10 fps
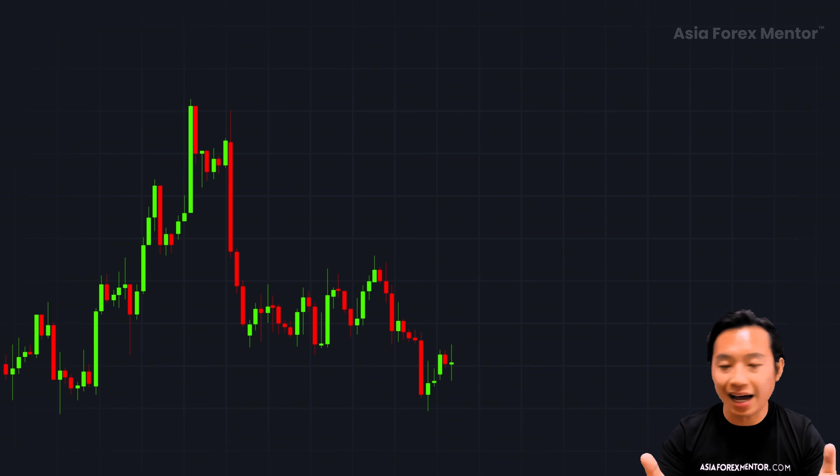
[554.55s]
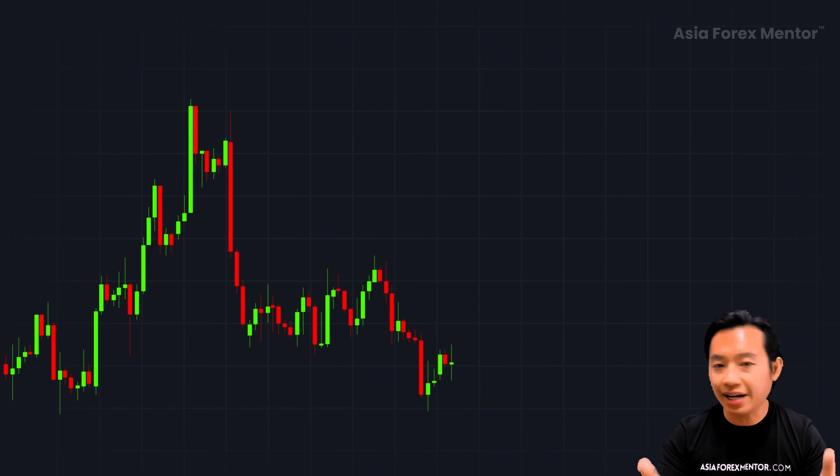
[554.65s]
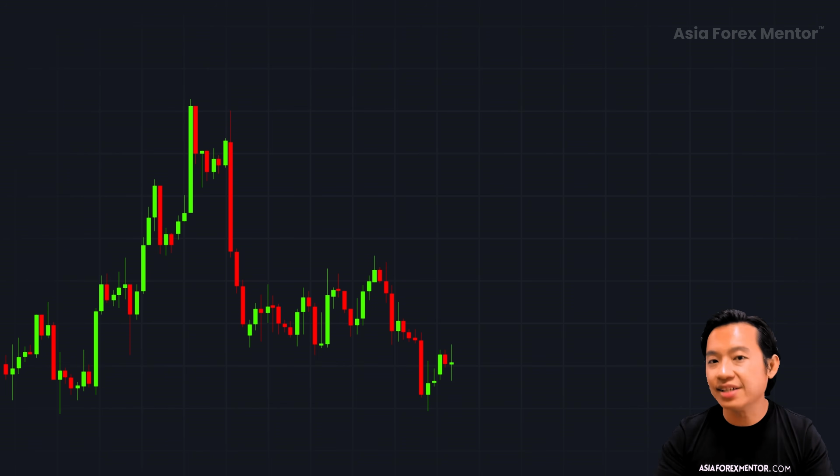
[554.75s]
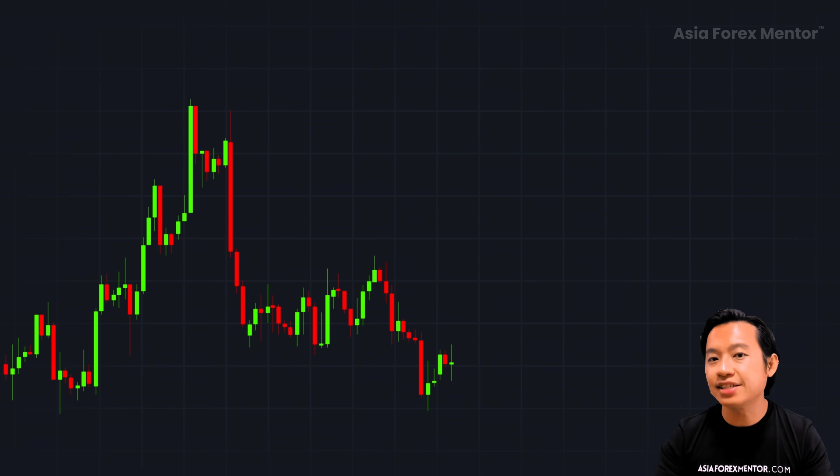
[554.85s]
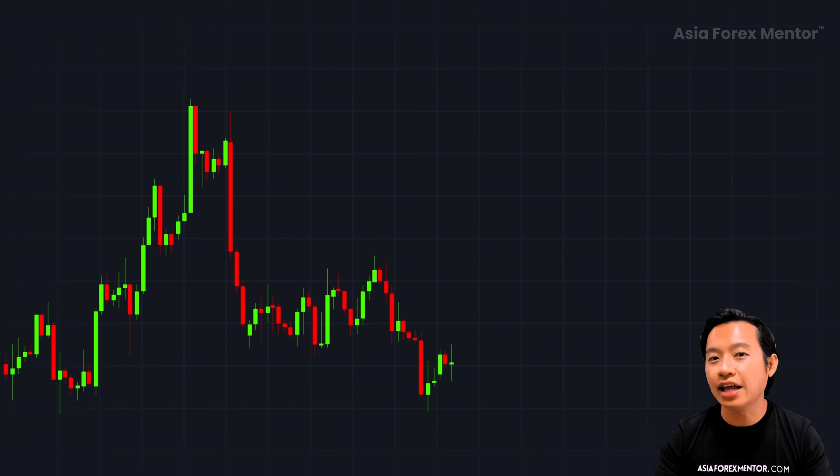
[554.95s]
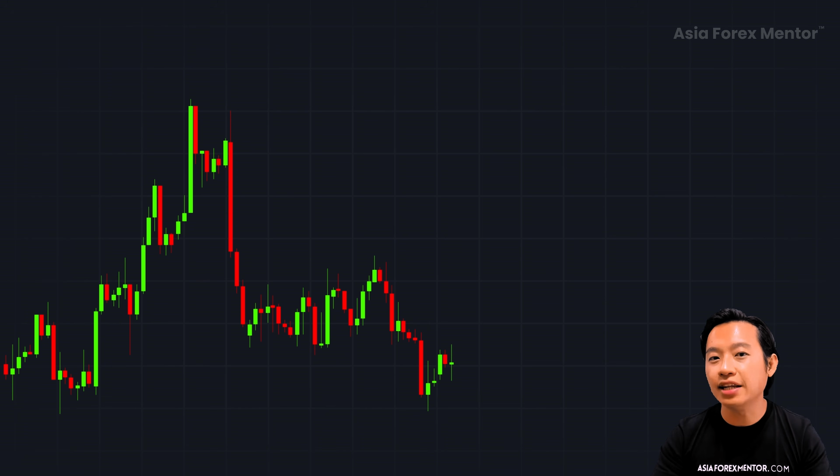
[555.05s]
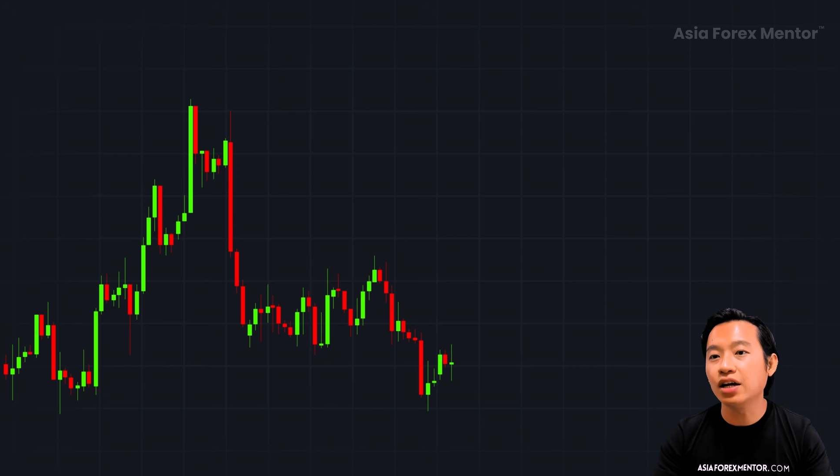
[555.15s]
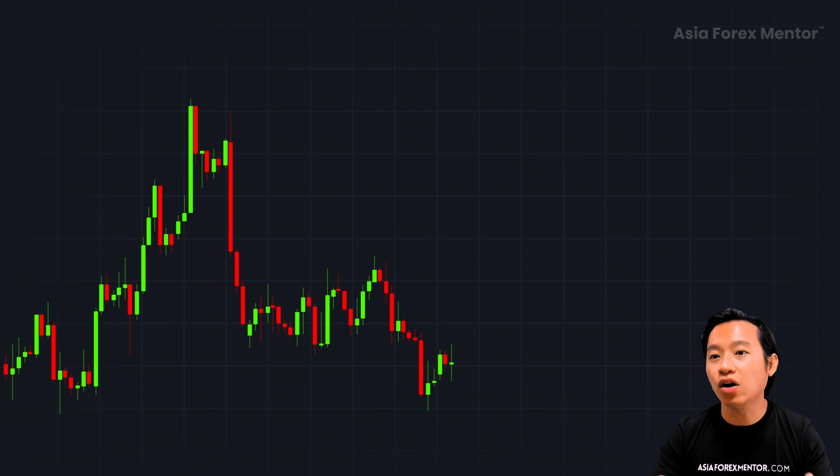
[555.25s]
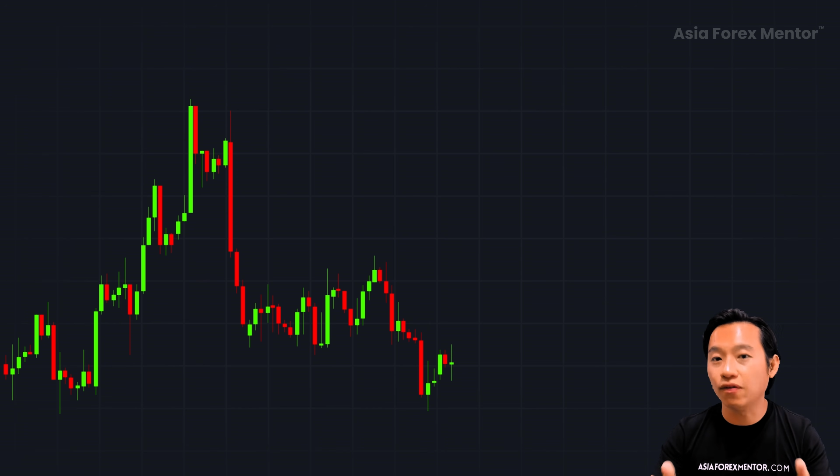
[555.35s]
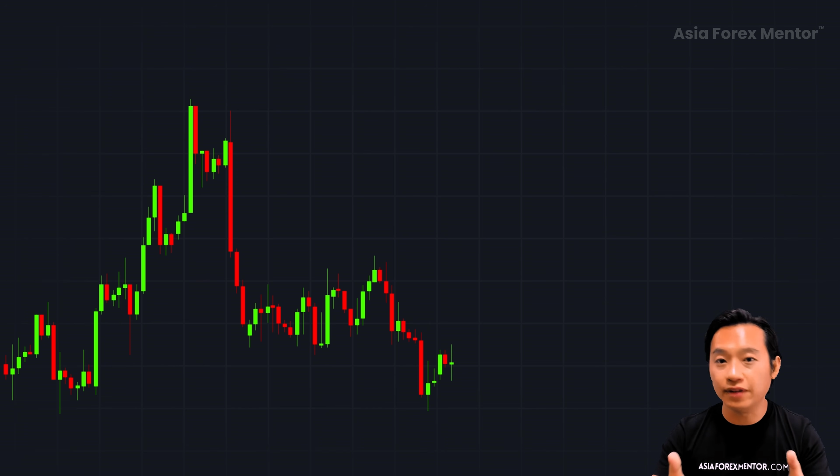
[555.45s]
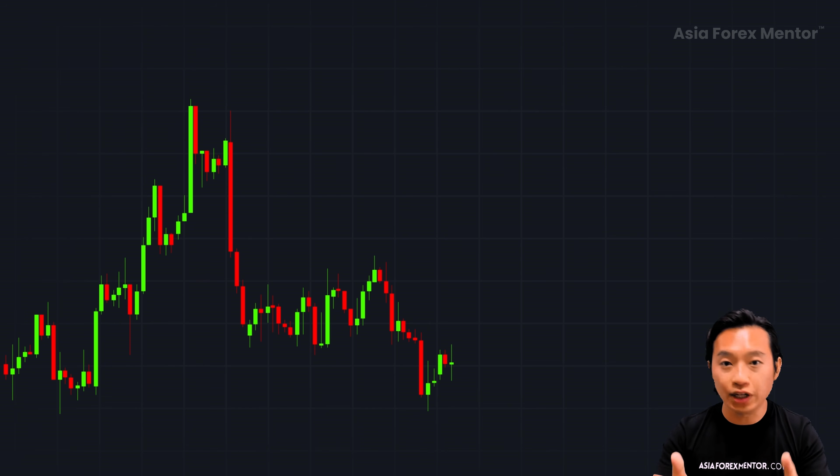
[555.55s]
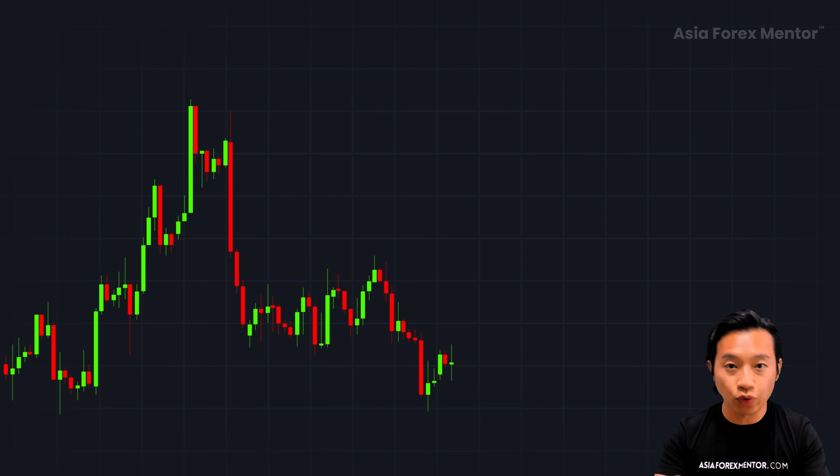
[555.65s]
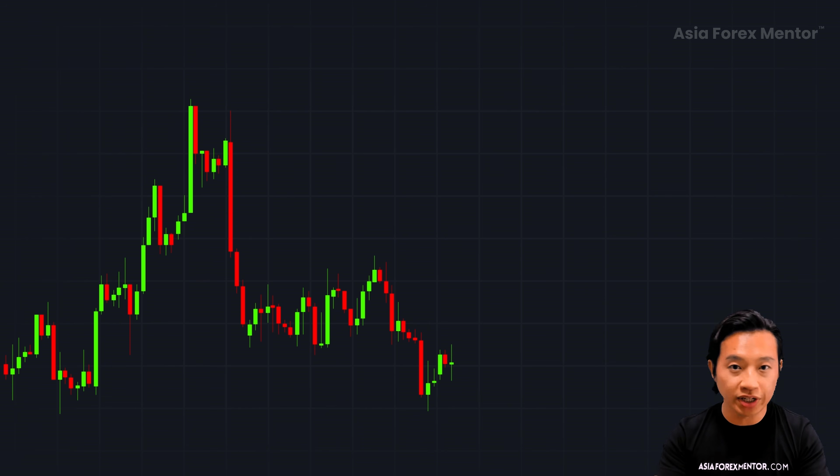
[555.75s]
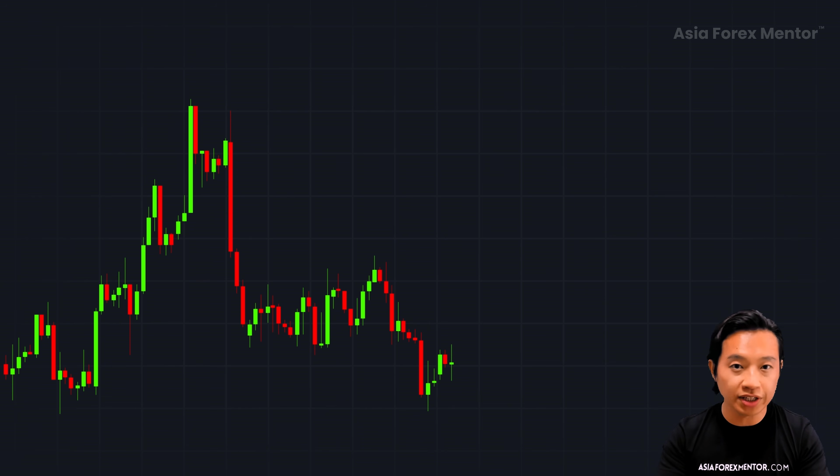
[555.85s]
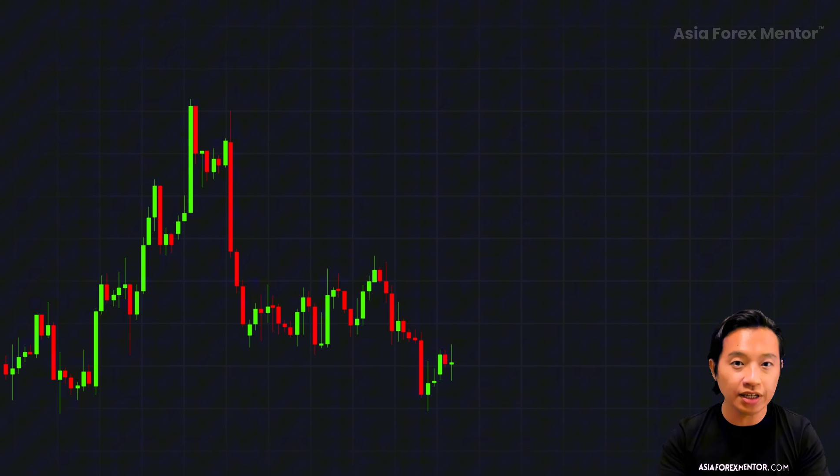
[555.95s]
understanding of
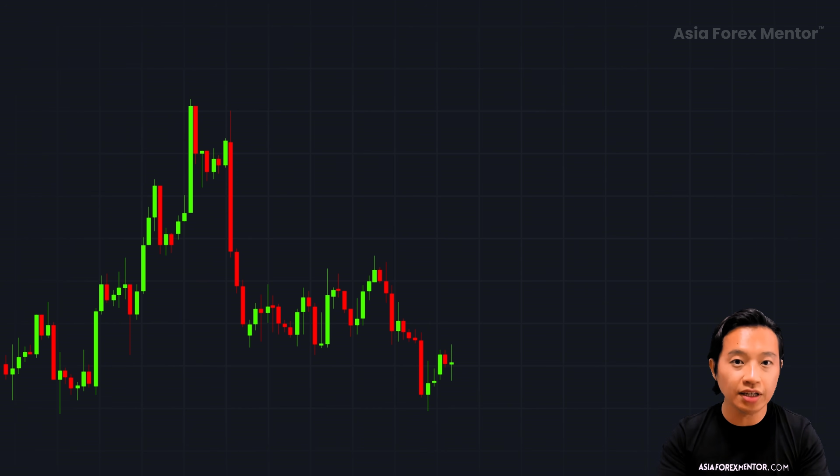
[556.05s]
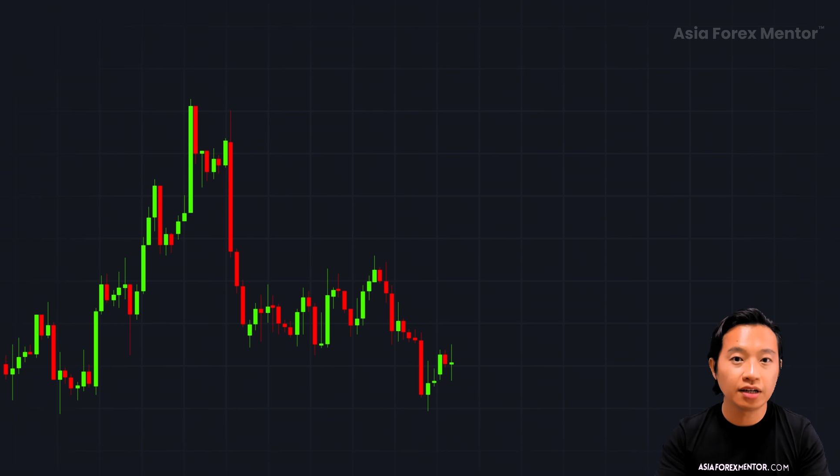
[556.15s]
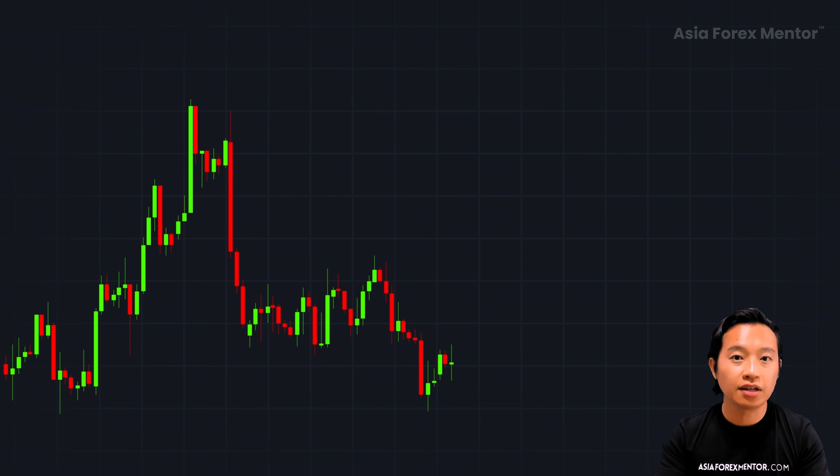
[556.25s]
liquidity